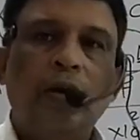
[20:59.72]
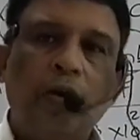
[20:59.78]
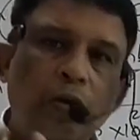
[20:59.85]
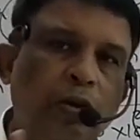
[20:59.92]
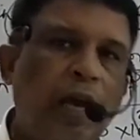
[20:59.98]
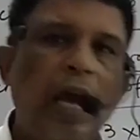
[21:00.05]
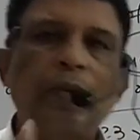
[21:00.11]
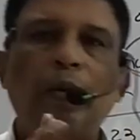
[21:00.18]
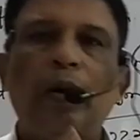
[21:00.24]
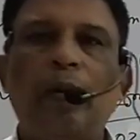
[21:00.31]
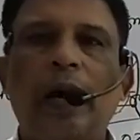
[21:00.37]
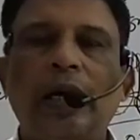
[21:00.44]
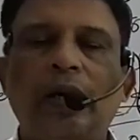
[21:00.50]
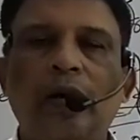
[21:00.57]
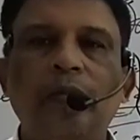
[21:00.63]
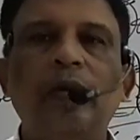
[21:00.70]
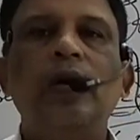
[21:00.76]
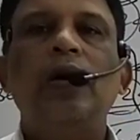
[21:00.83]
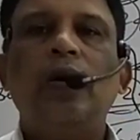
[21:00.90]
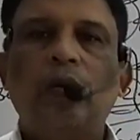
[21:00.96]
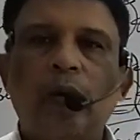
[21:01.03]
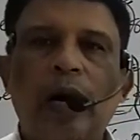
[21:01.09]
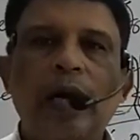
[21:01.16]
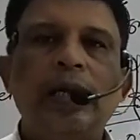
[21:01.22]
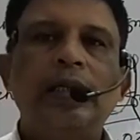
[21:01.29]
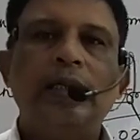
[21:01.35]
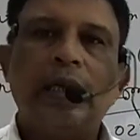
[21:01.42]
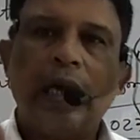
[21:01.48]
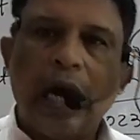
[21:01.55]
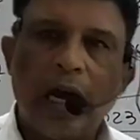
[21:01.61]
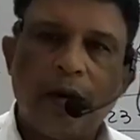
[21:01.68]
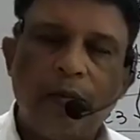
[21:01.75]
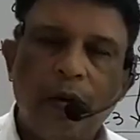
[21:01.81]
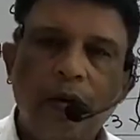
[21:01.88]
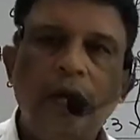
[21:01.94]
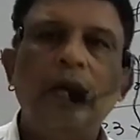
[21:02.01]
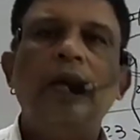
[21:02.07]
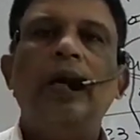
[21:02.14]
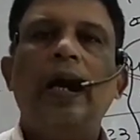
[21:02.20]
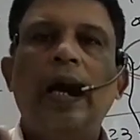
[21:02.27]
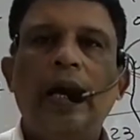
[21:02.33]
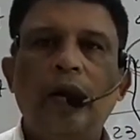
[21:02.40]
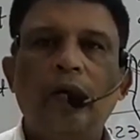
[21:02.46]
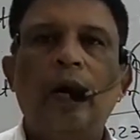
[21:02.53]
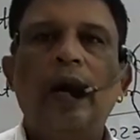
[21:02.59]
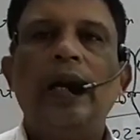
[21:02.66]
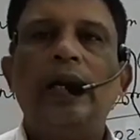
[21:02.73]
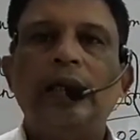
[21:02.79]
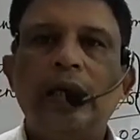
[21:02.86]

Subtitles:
two type of atom, one is carbon and one is